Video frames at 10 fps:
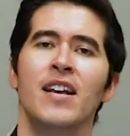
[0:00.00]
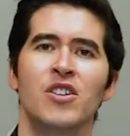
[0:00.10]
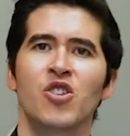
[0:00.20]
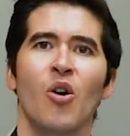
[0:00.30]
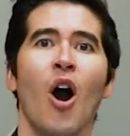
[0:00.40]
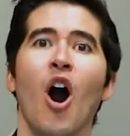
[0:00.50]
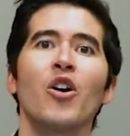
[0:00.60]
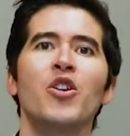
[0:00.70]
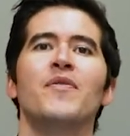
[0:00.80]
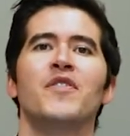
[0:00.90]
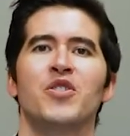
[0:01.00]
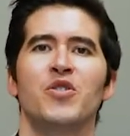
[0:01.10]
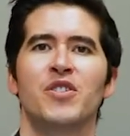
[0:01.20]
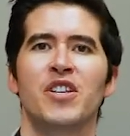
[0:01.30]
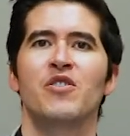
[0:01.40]
So all you have to
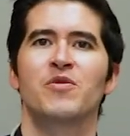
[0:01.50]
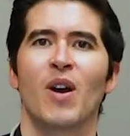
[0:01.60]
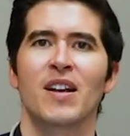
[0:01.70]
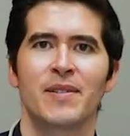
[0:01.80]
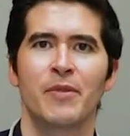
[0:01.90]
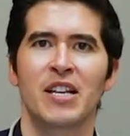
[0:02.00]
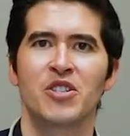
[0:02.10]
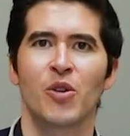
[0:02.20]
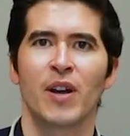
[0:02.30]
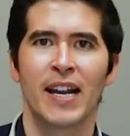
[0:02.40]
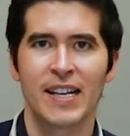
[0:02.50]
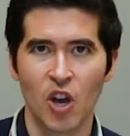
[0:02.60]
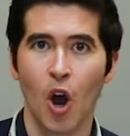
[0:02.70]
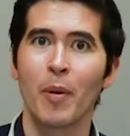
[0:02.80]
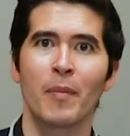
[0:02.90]
do to use Proximity Join is
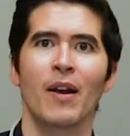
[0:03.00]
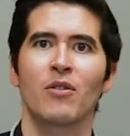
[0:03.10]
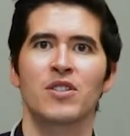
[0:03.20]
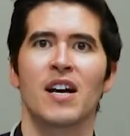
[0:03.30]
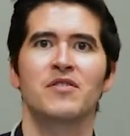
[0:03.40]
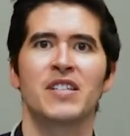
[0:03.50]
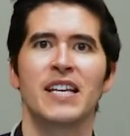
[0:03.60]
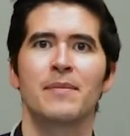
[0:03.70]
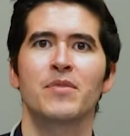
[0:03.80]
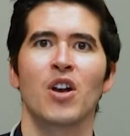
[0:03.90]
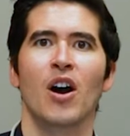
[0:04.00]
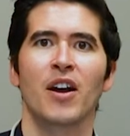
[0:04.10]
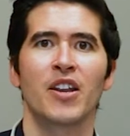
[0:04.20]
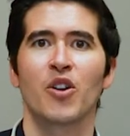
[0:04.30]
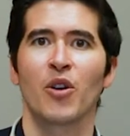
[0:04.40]
open Microsoft Teams on
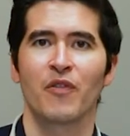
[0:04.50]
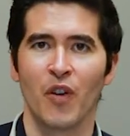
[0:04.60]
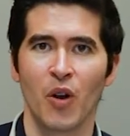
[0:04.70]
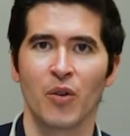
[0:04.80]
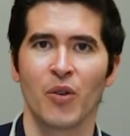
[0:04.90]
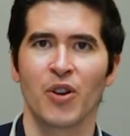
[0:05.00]
your phone or